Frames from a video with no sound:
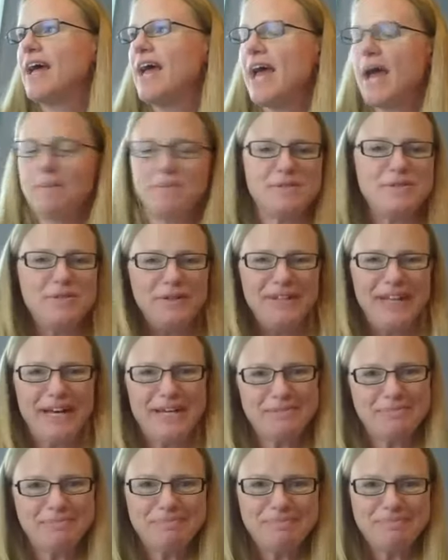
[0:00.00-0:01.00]
Absolutely
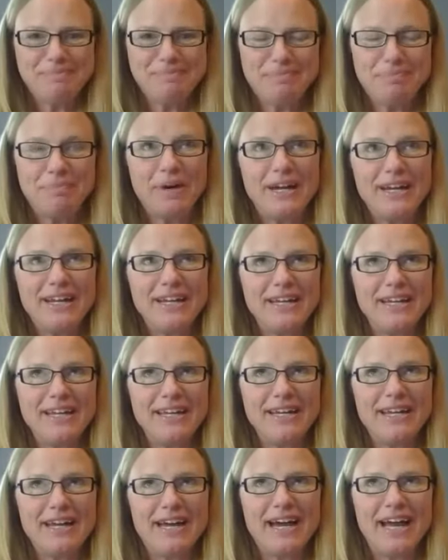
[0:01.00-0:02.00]
not. But
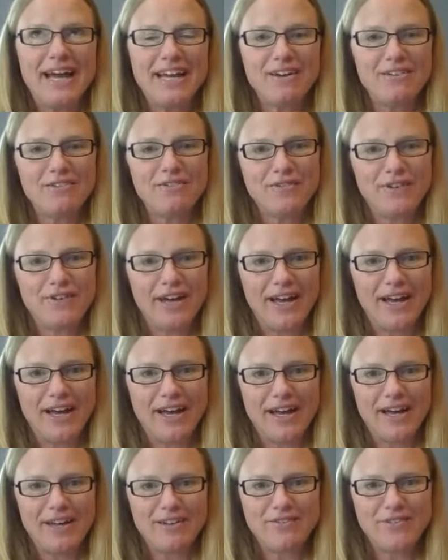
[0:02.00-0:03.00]
I have
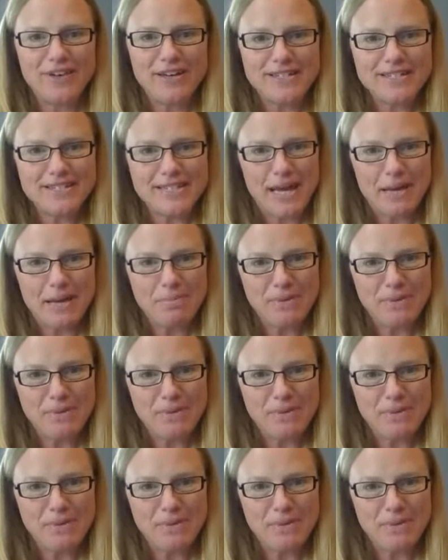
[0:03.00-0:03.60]
uh, FaceTime